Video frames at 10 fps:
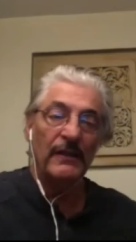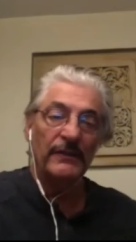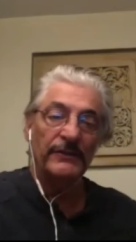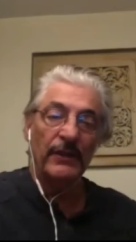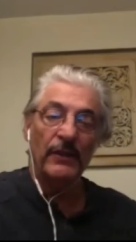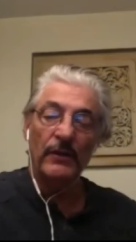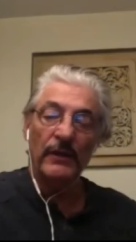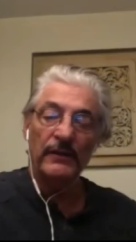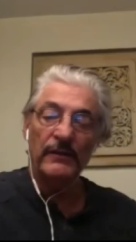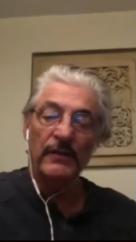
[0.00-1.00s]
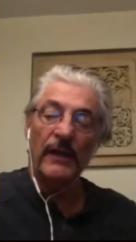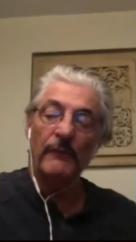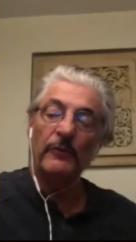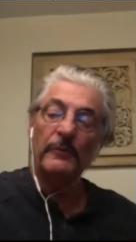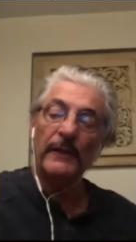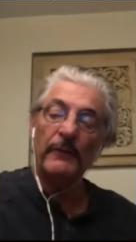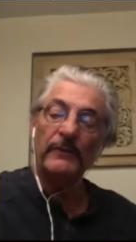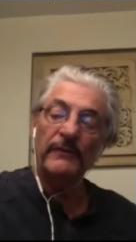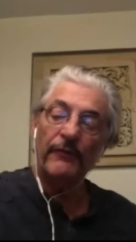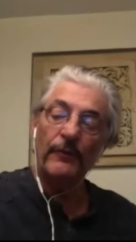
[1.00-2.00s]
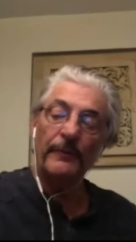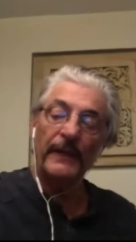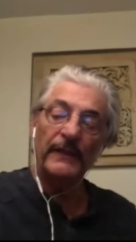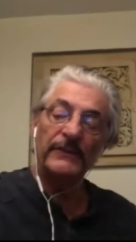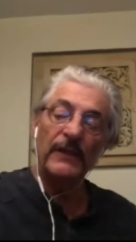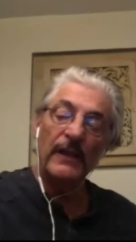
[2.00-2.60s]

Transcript: So at the time we were playing with the four piece,